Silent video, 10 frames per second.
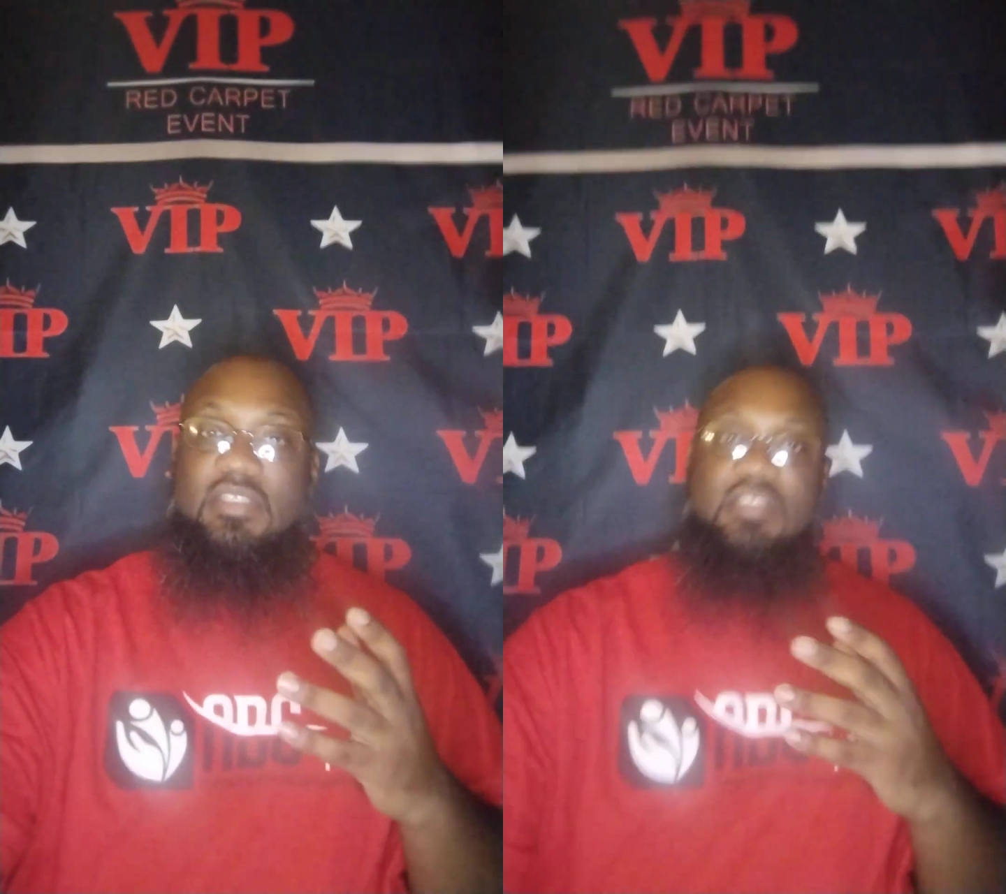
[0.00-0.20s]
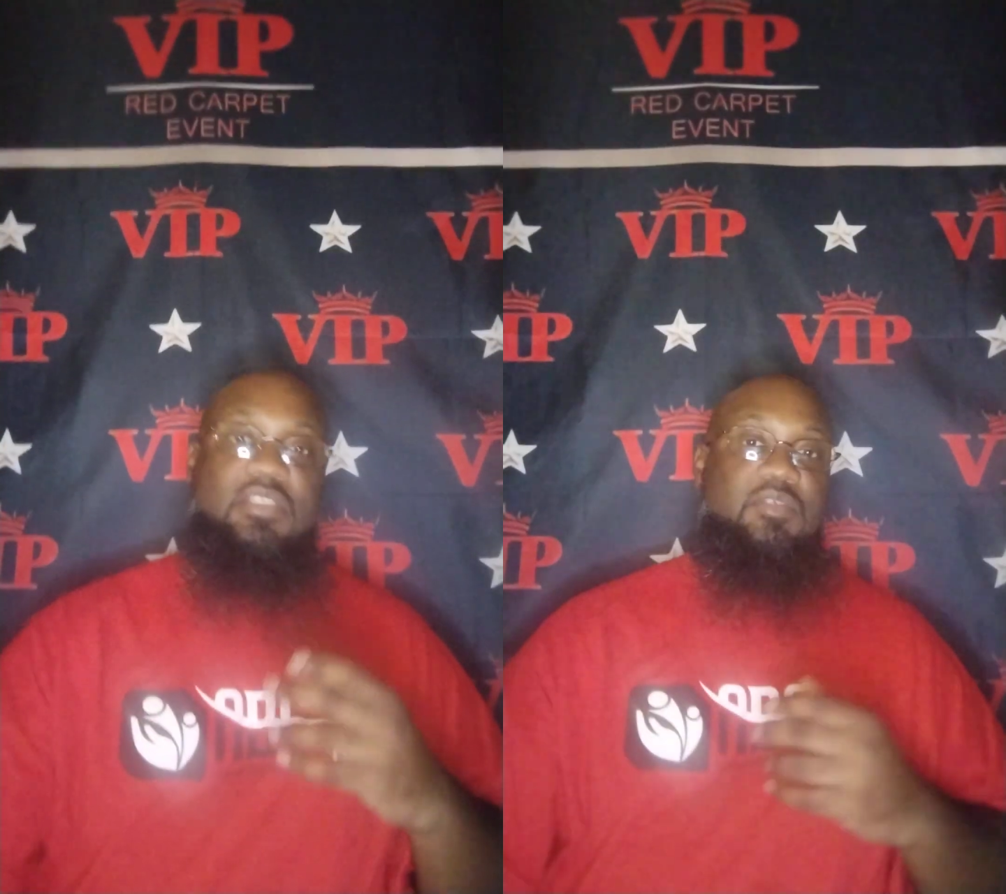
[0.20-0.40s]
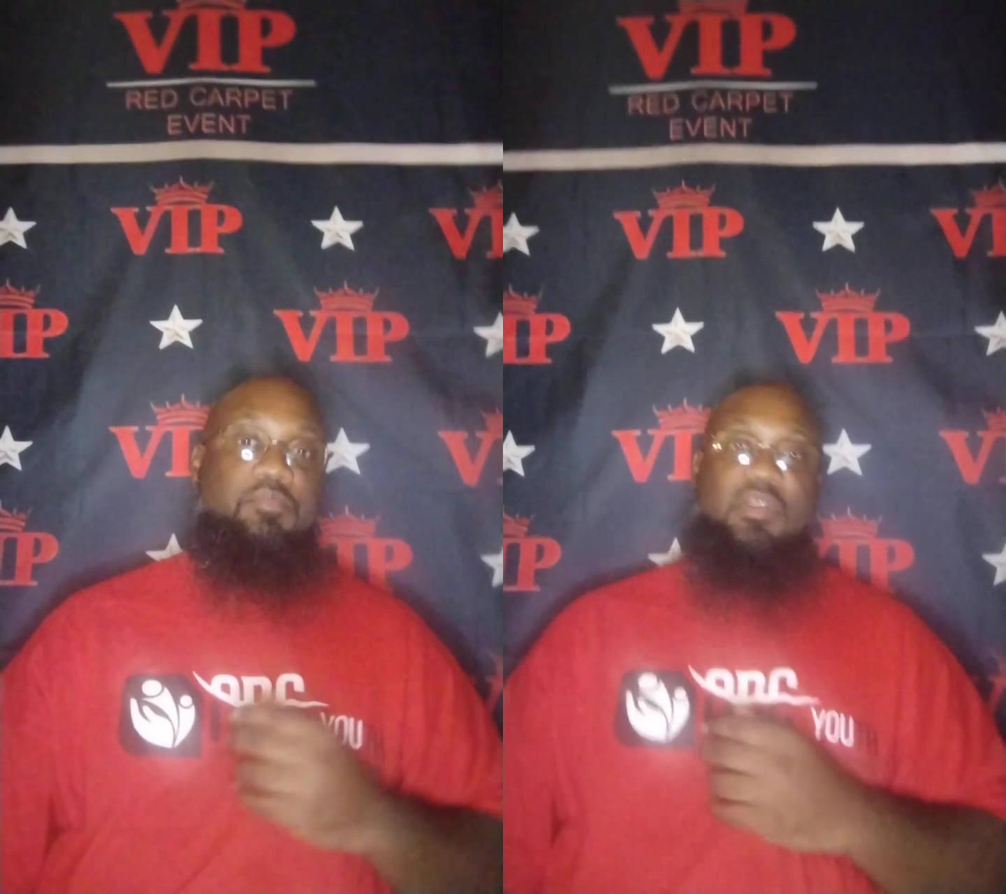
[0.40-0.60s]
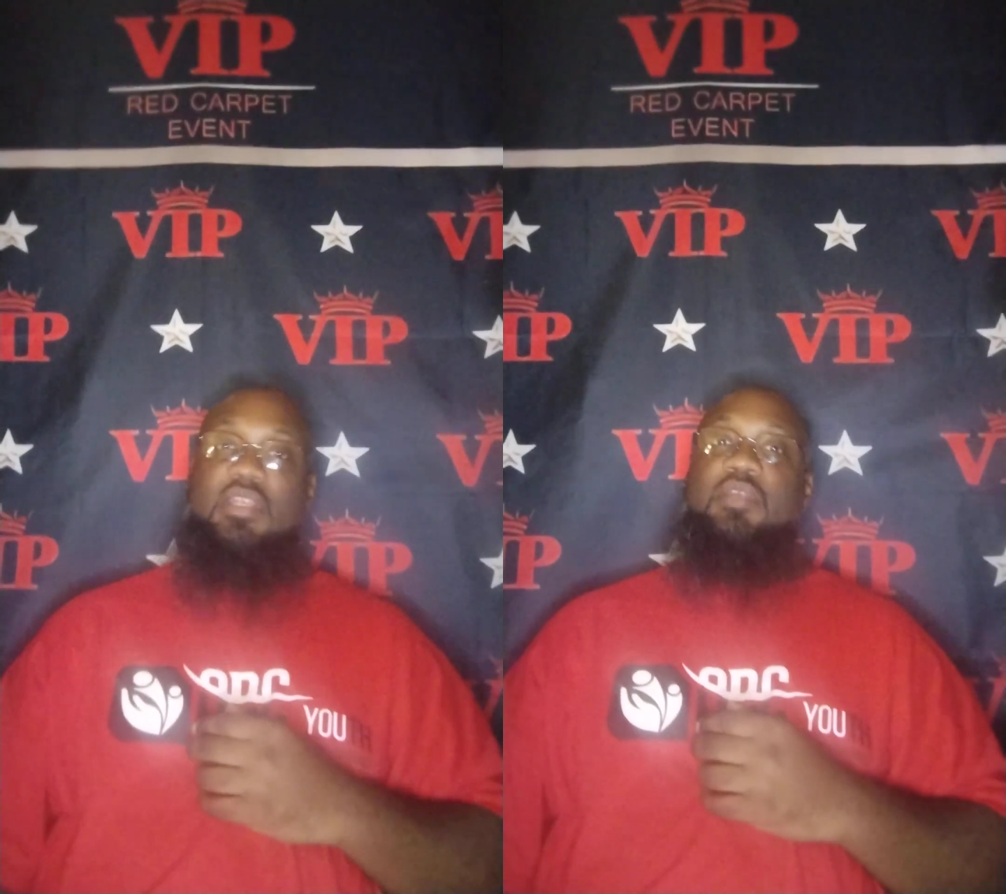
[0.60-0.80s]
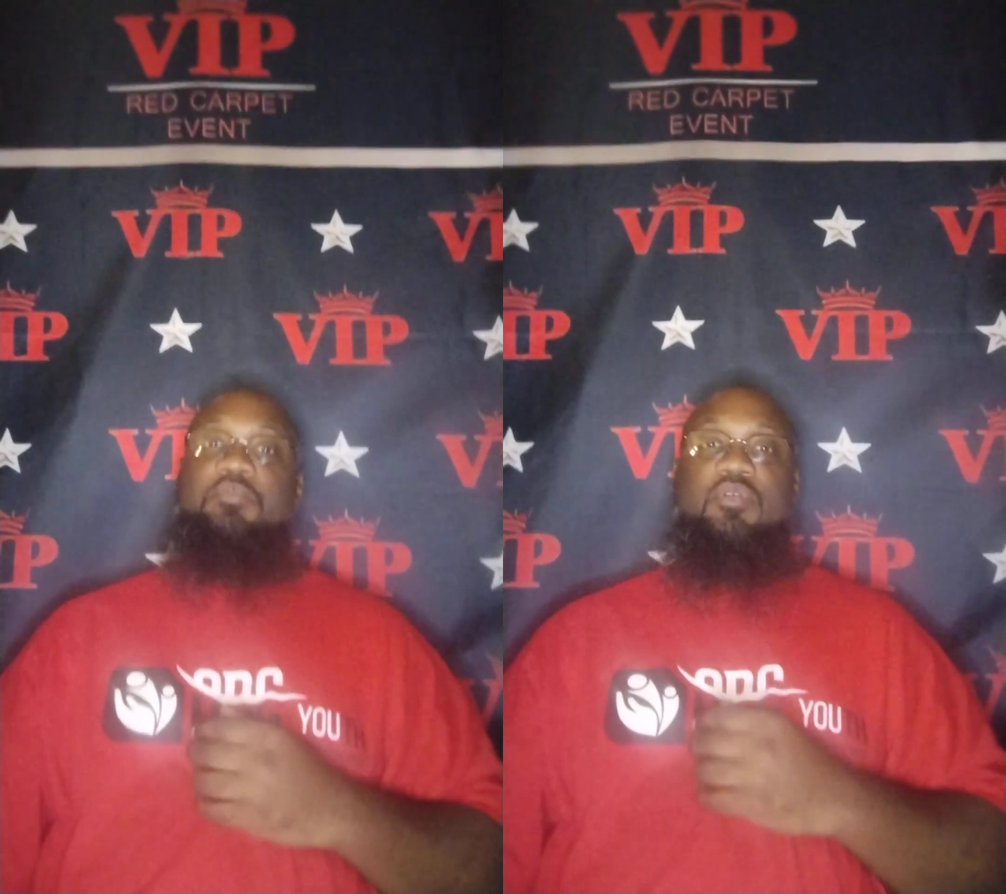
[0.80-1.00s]
is
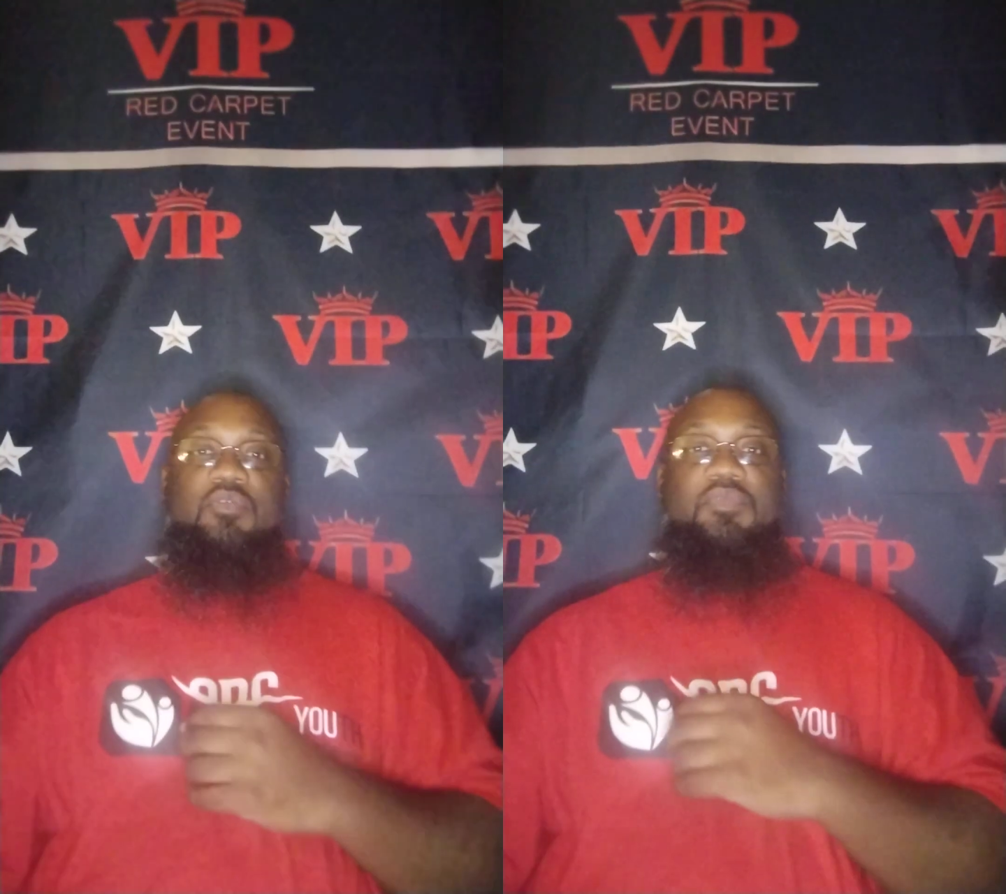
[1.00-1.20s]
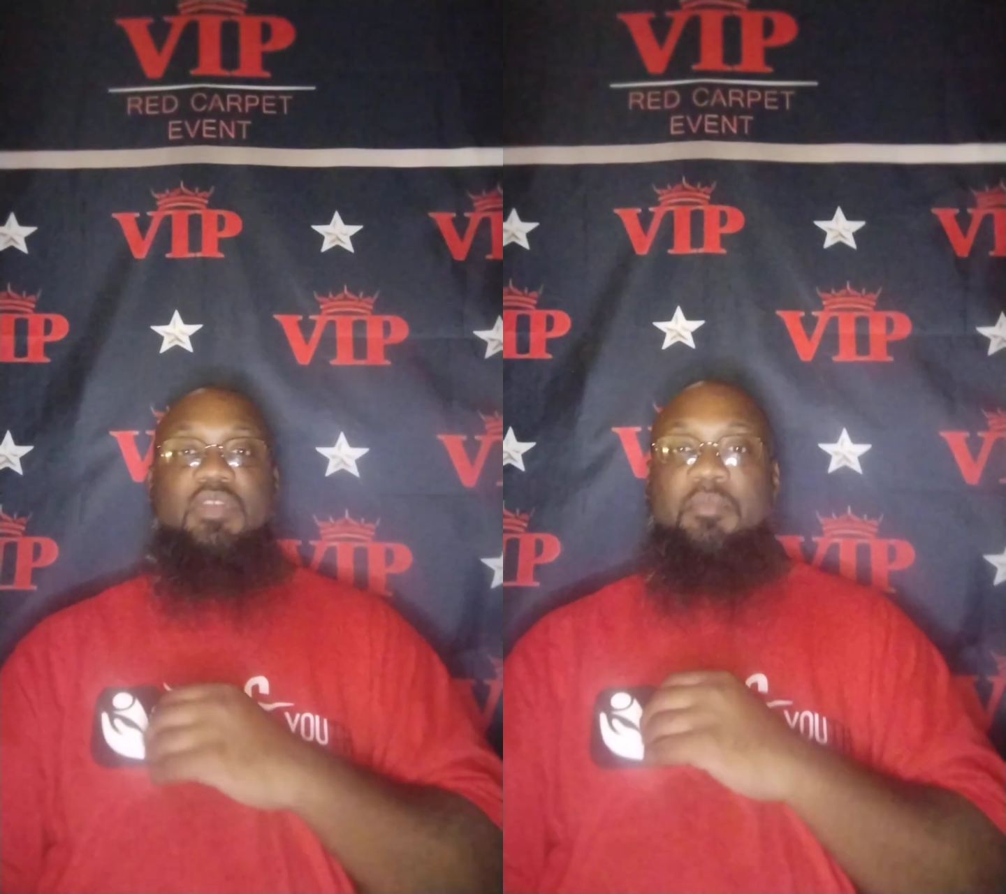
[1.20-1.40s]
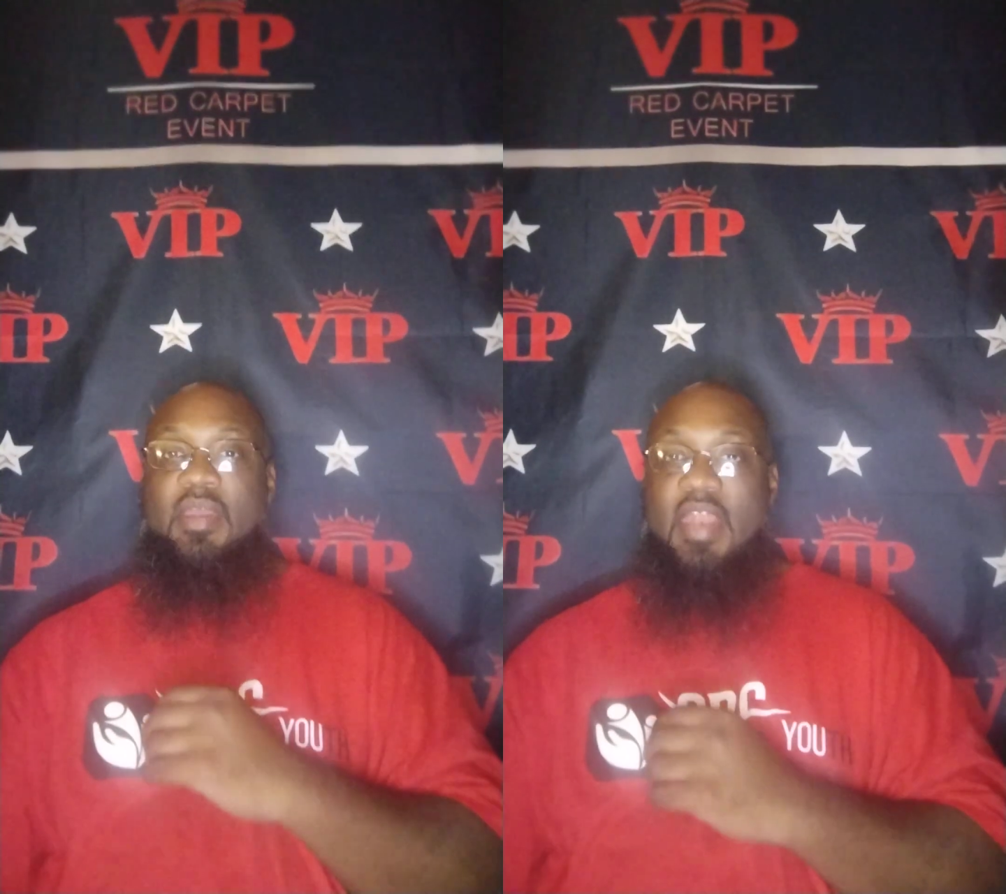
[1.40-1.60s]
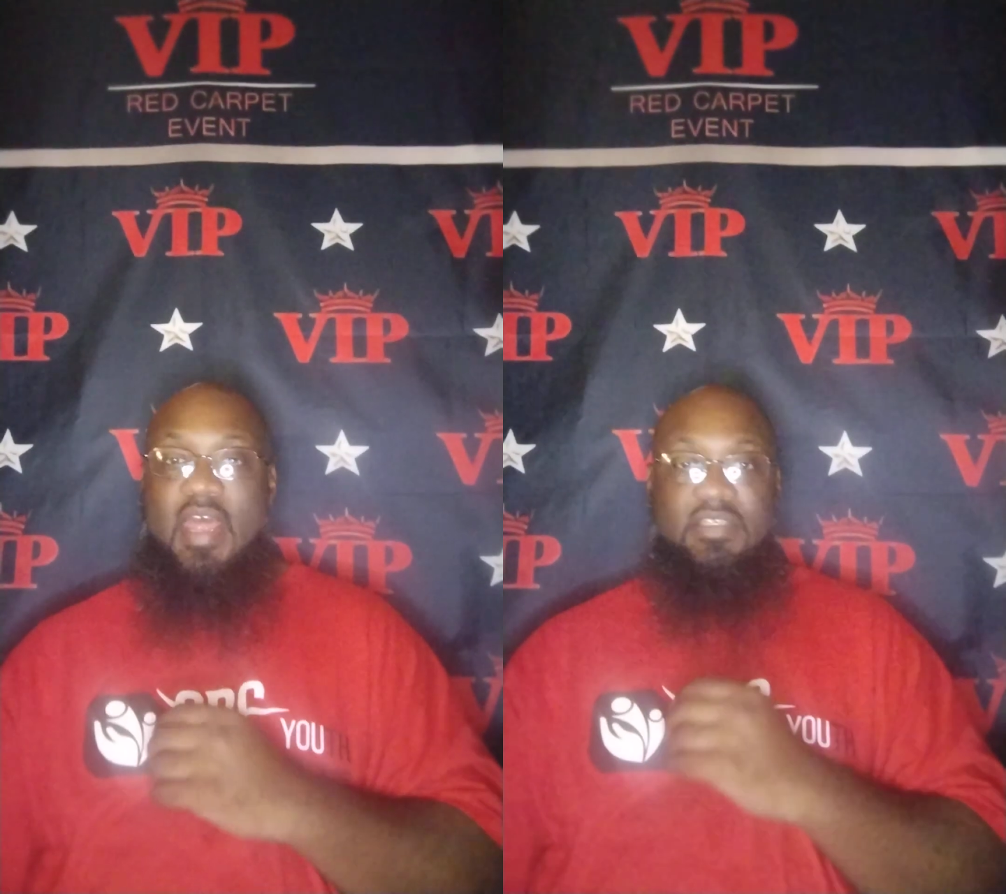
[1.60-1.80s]
blended beautifully, man.